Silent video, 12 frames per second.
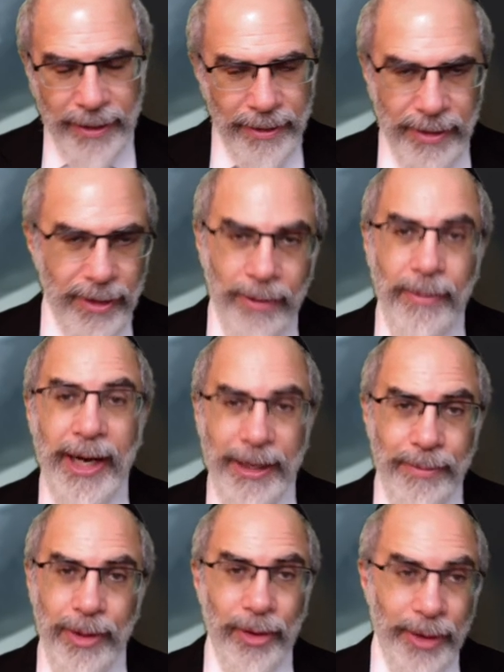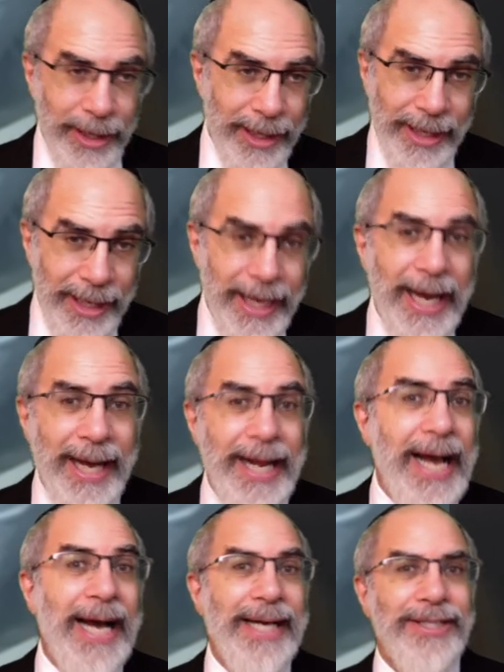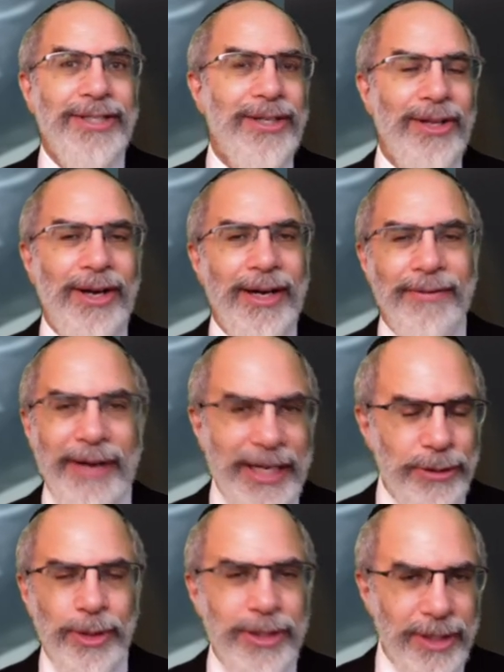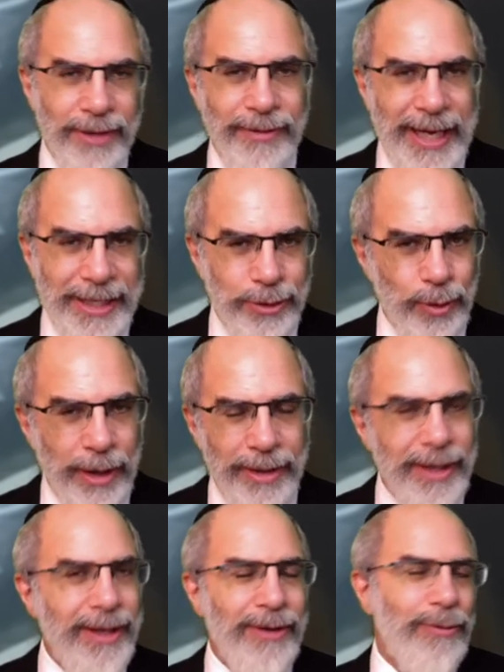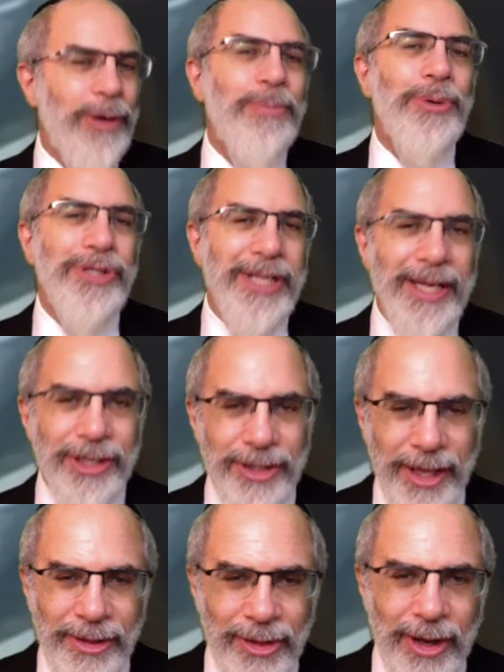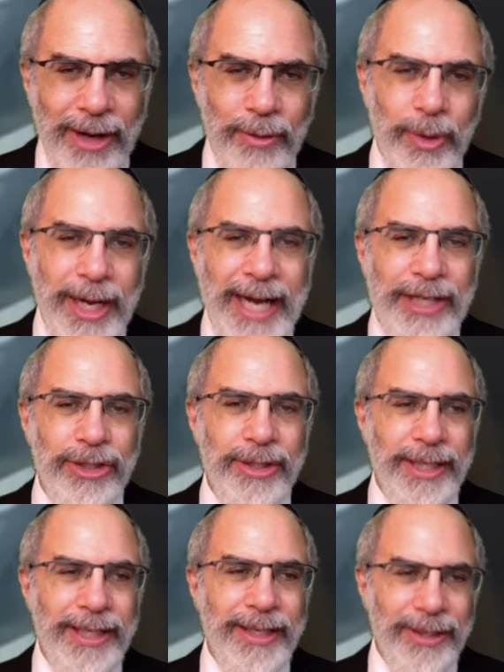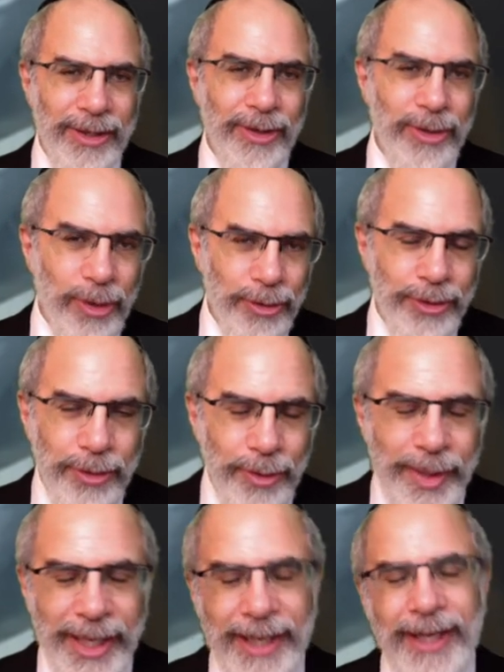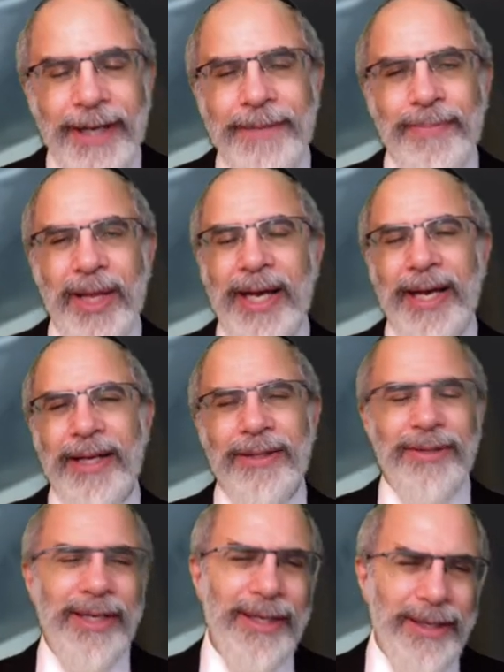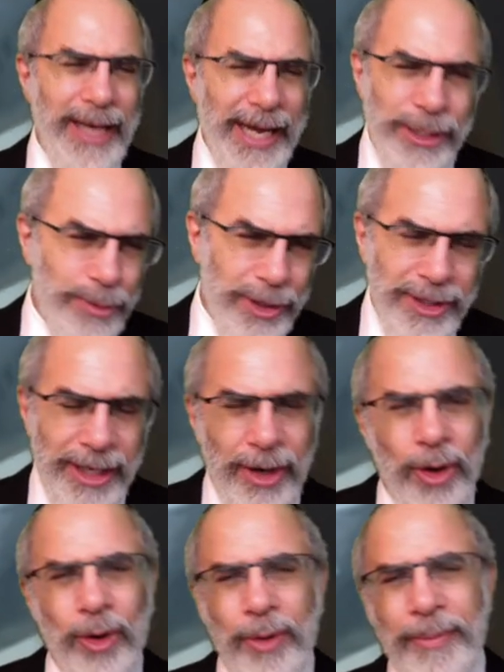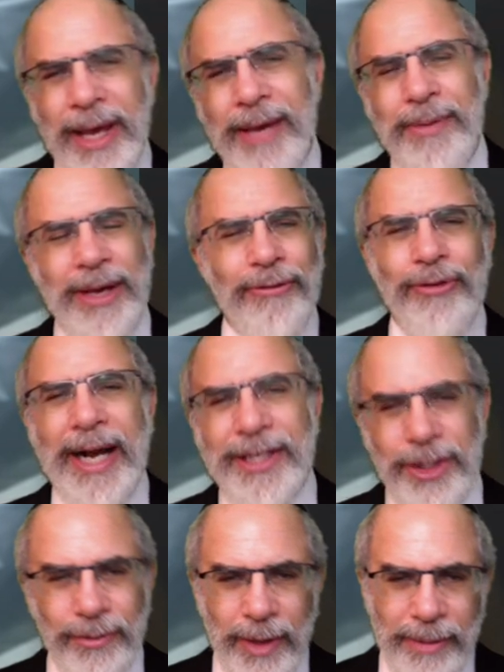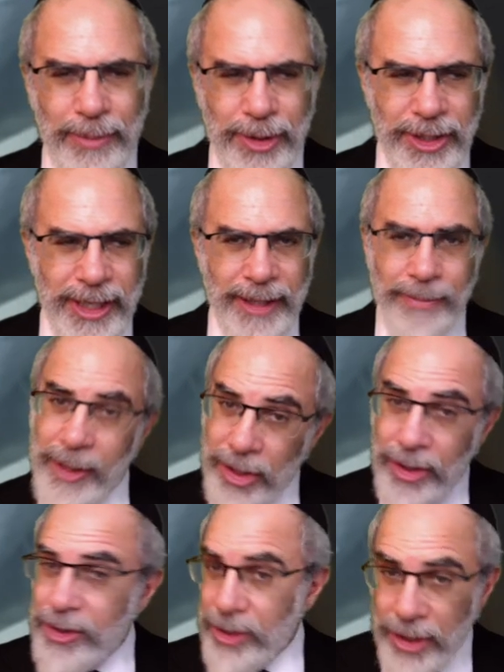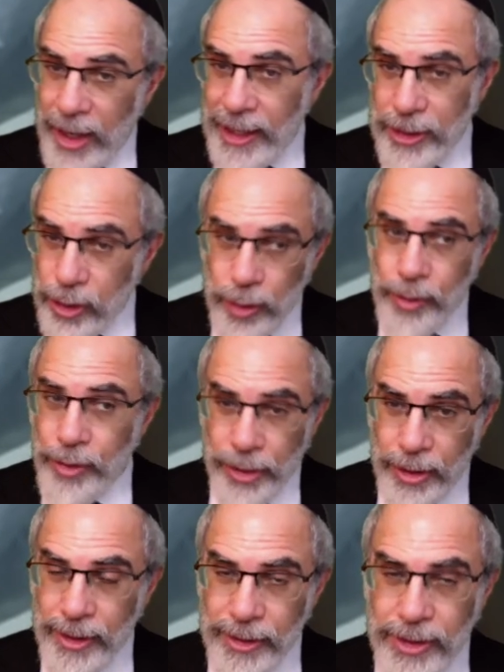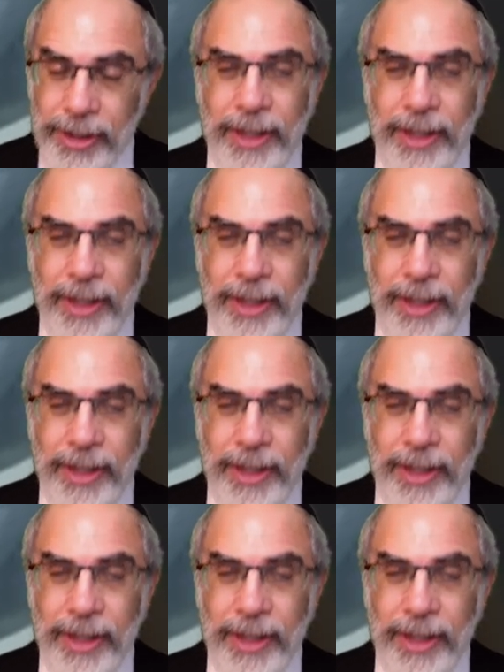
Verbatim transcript: you know, mind-blowing. He had asked a lot of experts in advance what percentage they thought would actually, you know, go through with it. And experts said, oh, maybe a fraction of 1%, but not two-thirds.